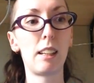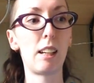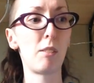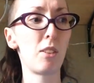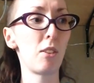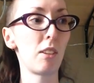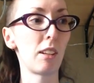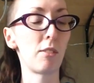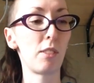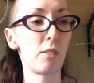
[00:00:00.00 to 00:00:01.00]
And I was
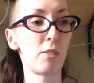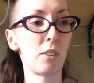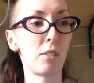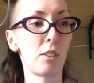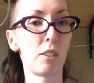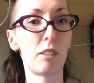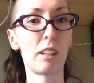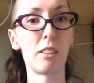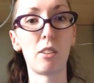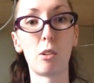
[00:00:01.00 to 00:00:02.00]
using a flip phone for a
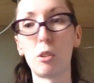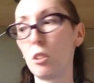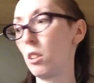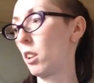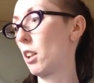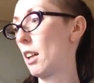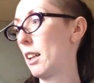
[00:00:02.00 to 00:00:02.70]
while, the horror.